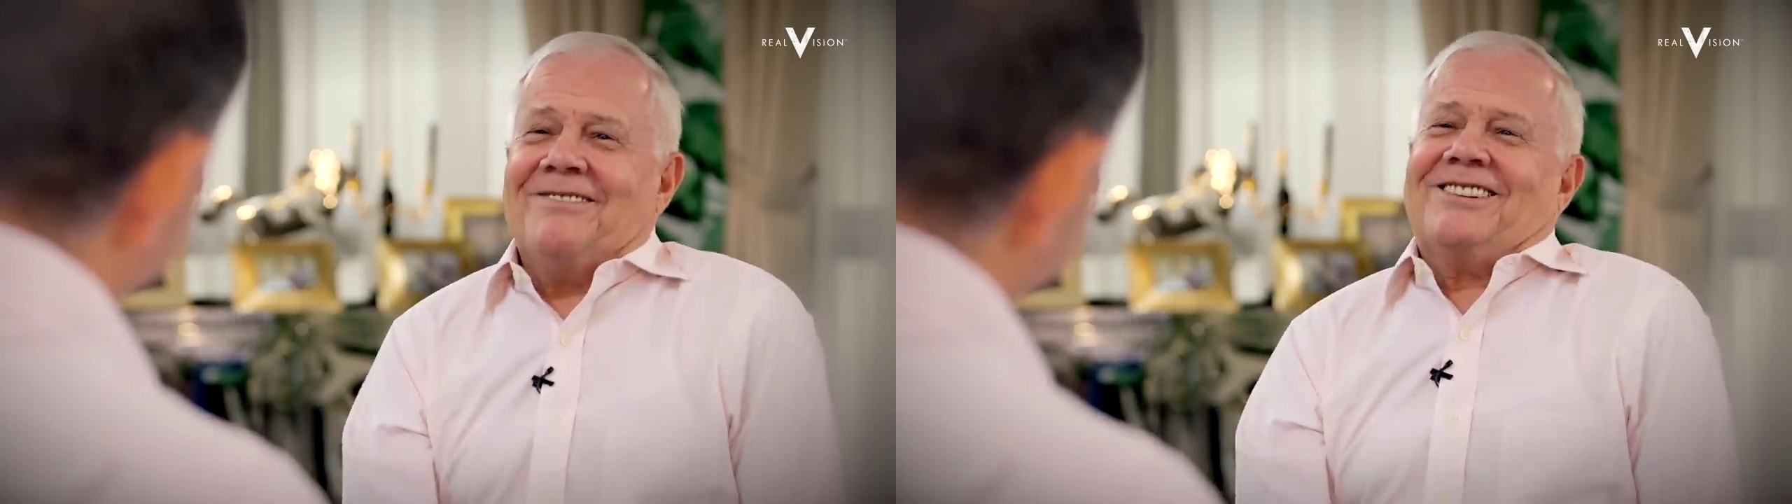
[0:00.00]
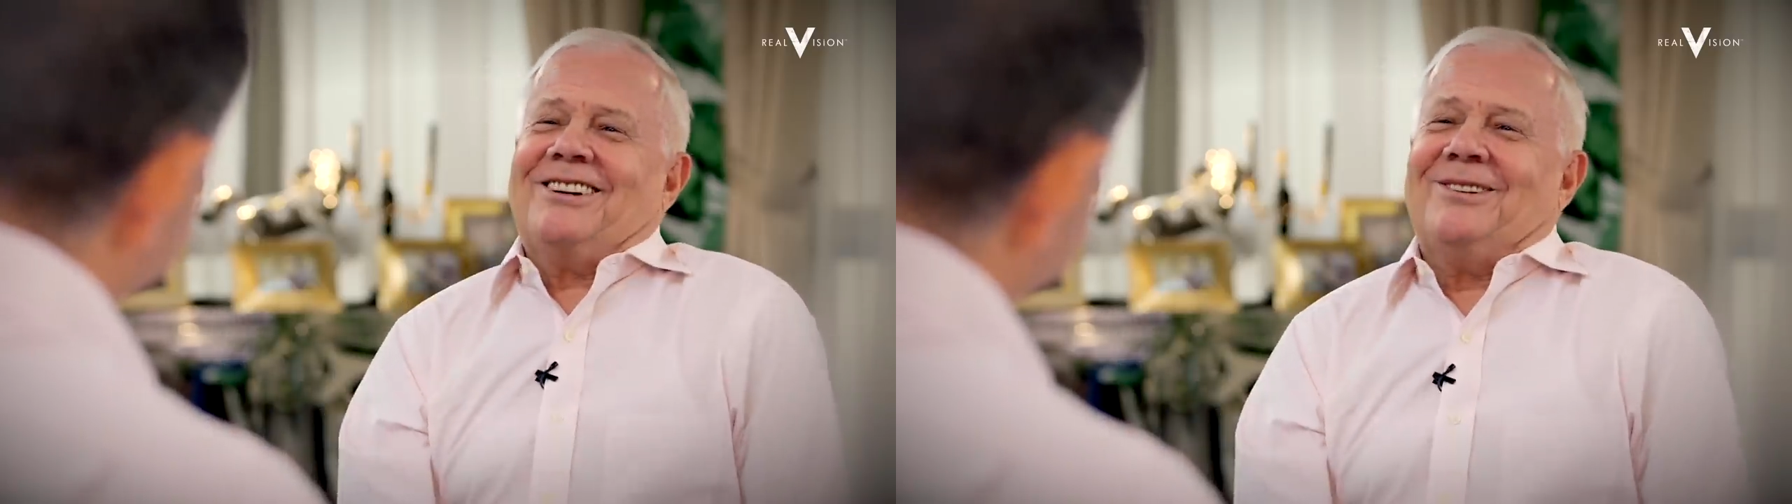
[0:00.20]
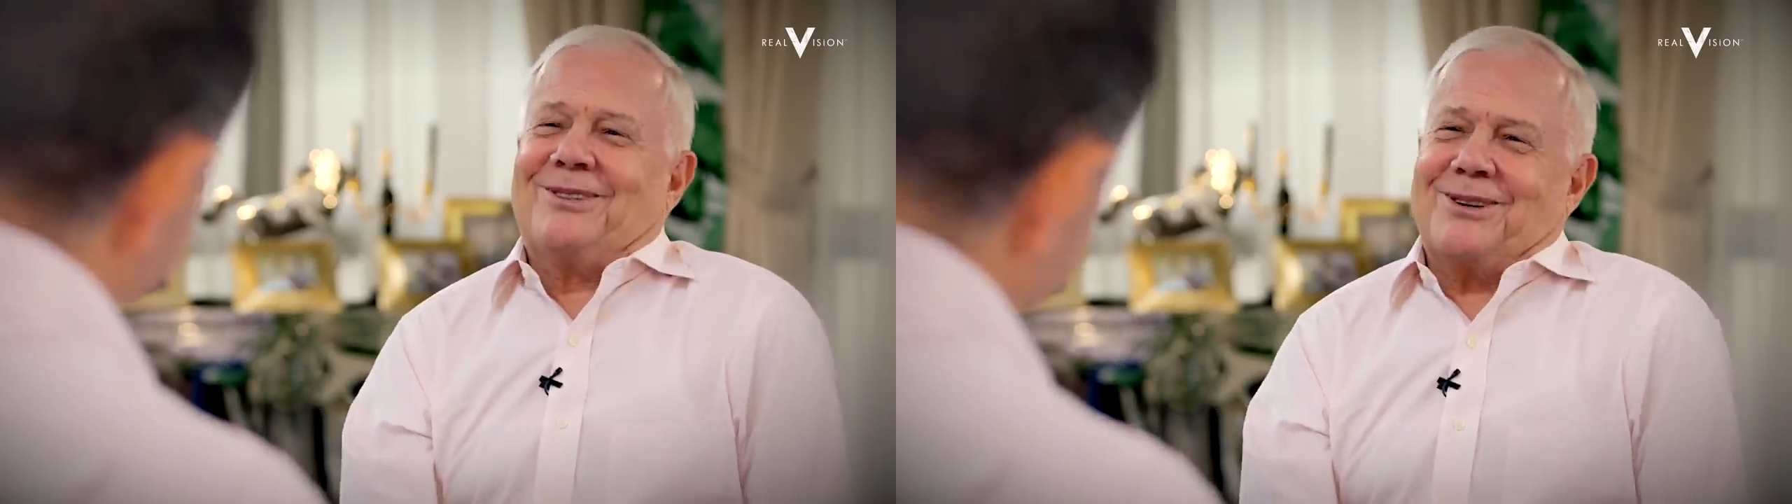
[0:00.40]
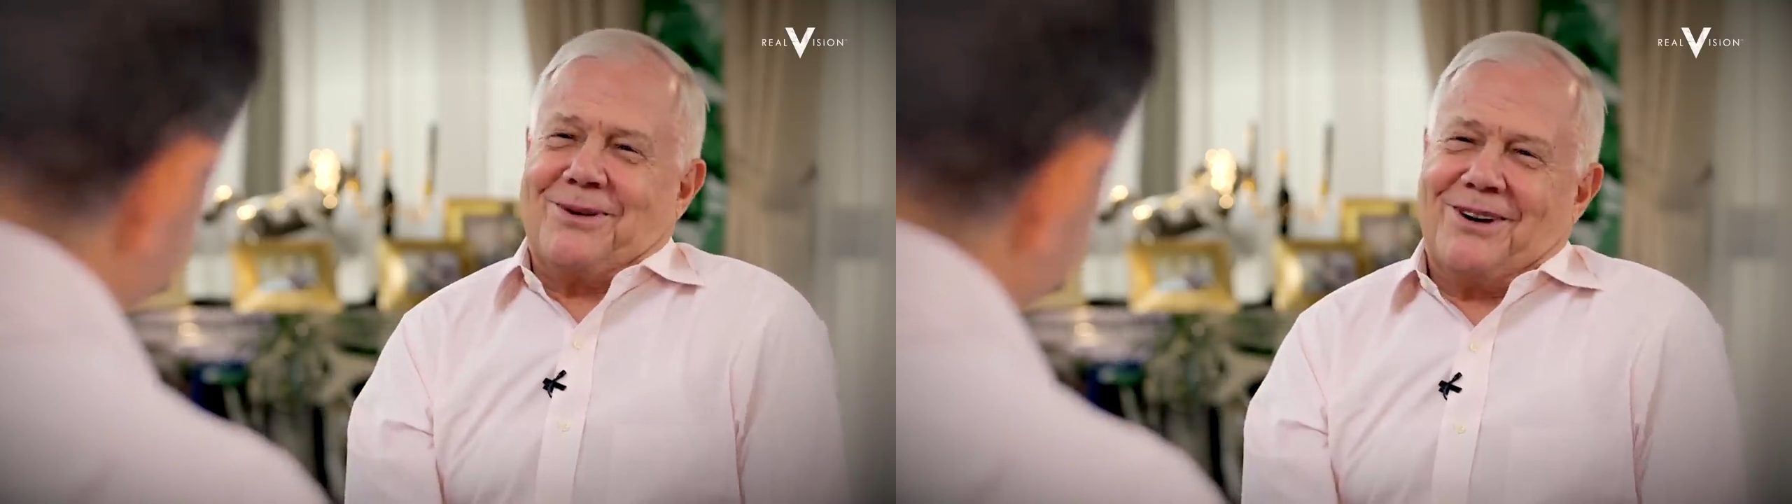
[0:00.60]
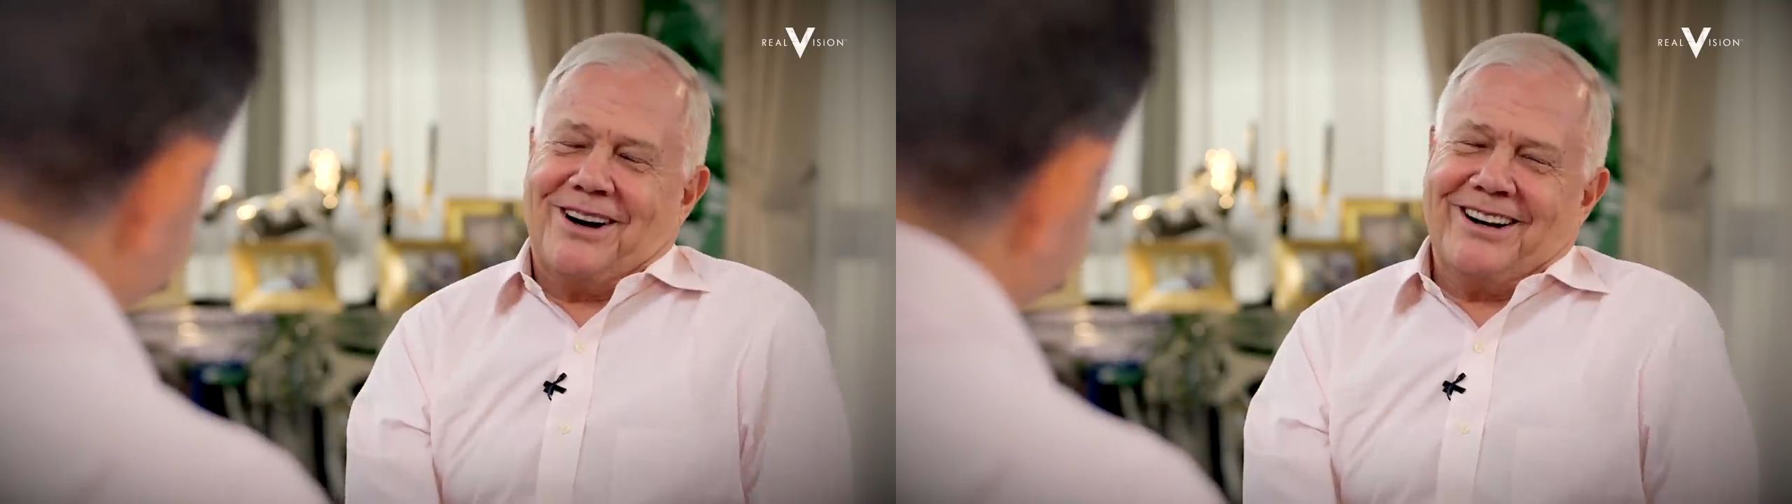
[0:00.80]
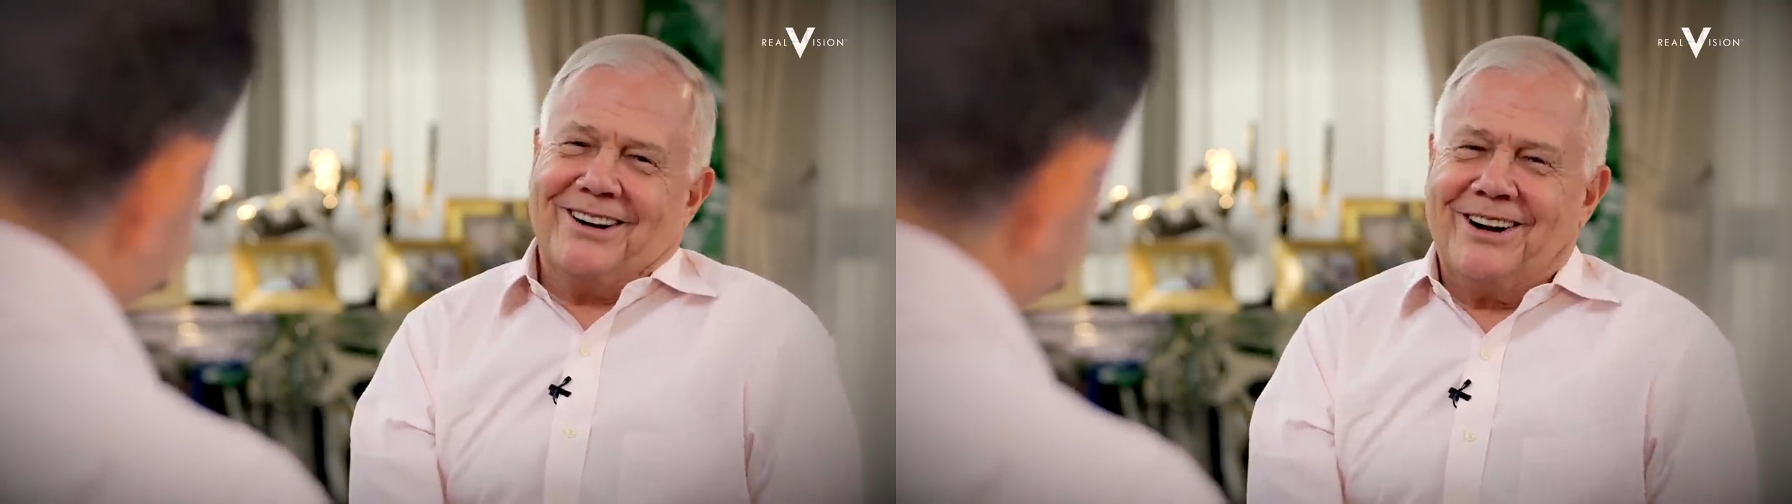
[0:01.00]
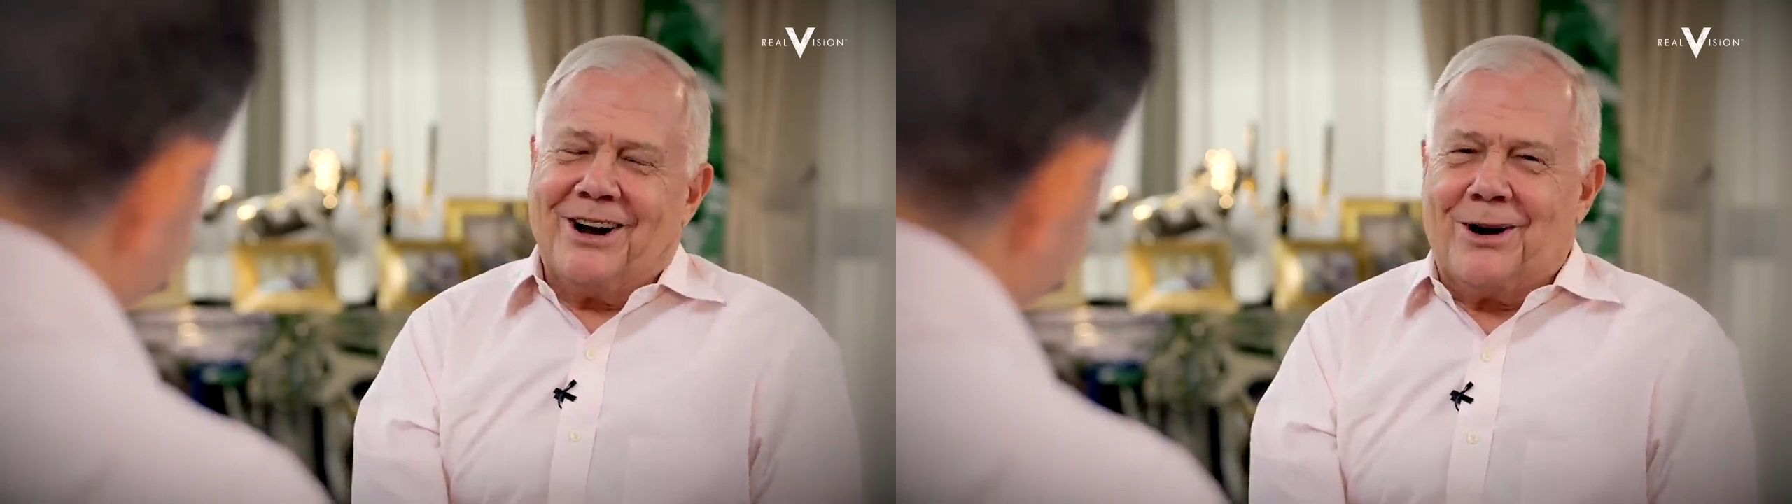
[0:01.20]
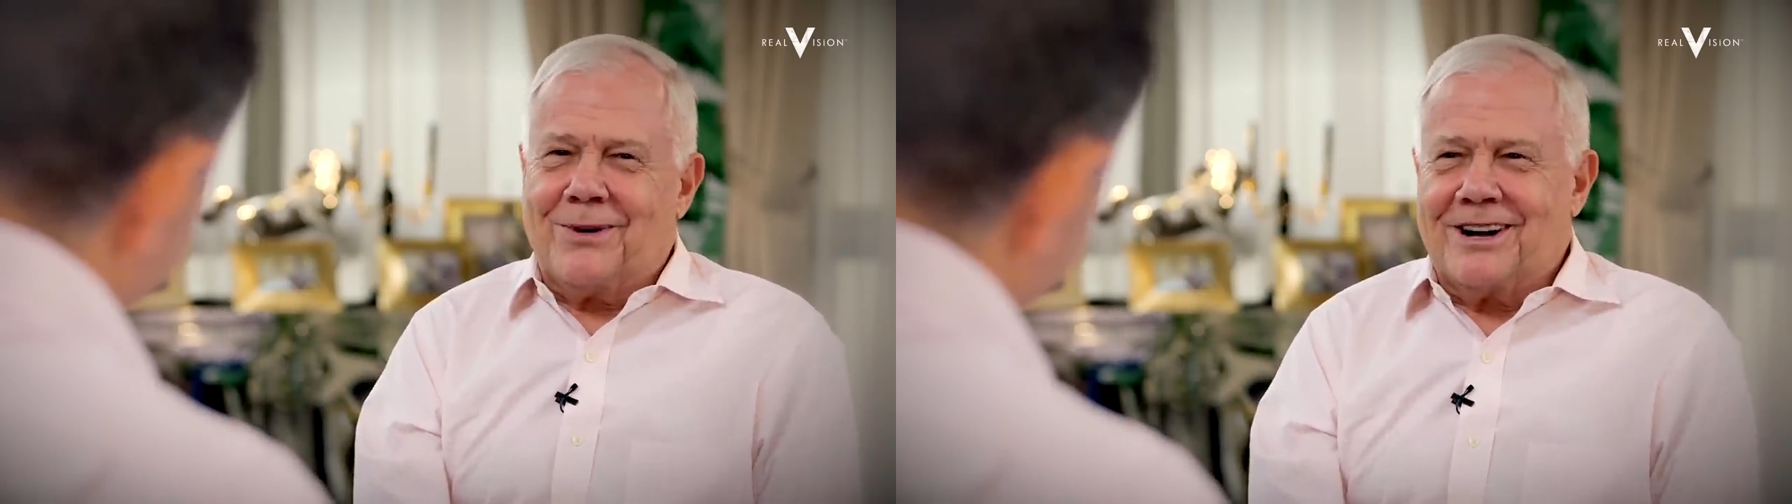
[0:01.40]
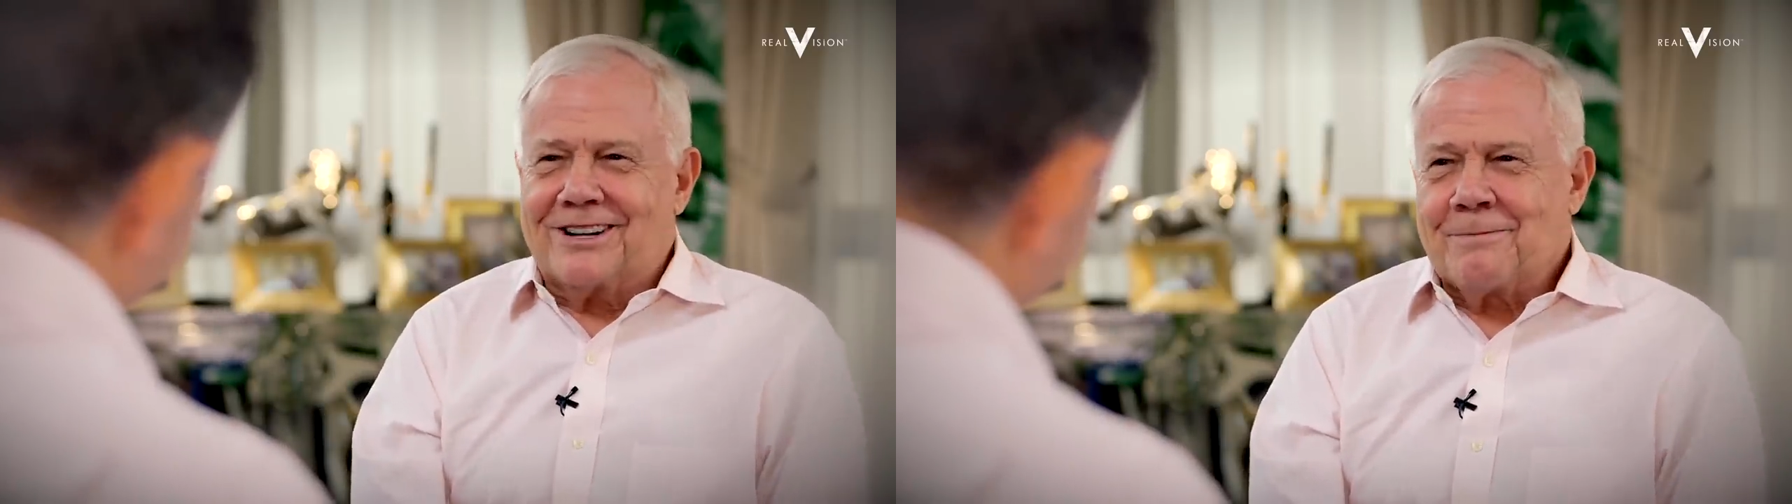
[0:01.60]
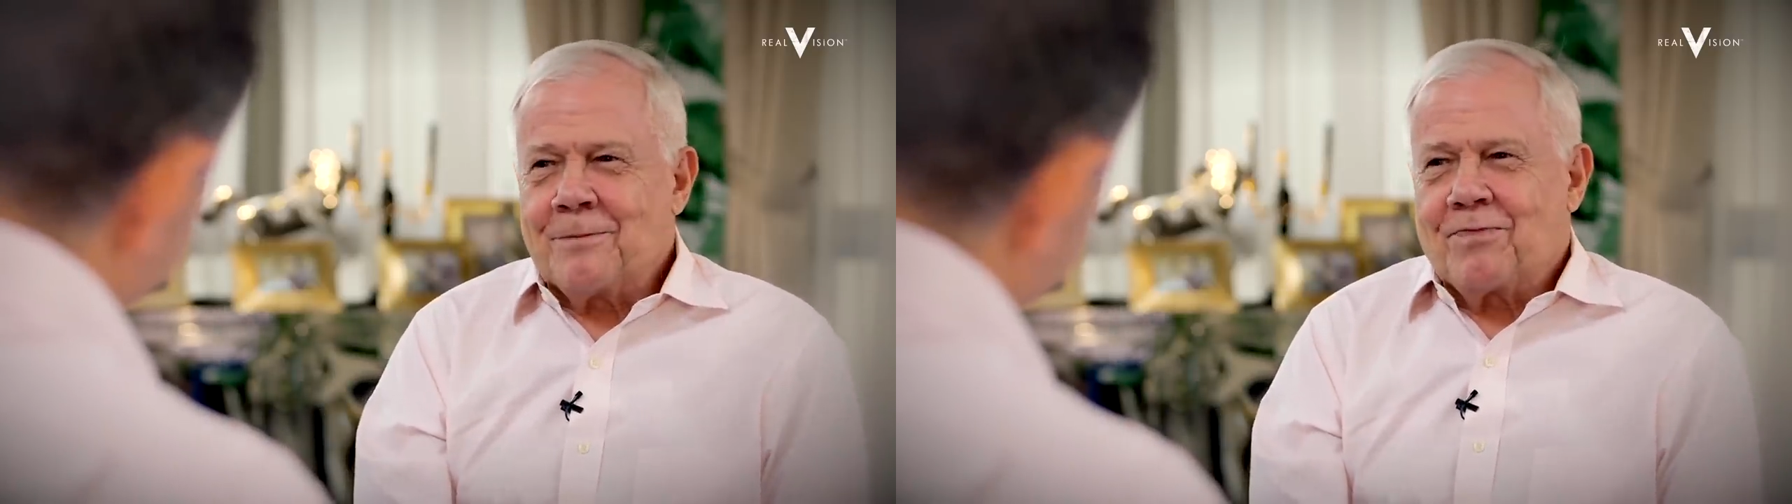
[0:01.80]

I'm still too early, nearly always,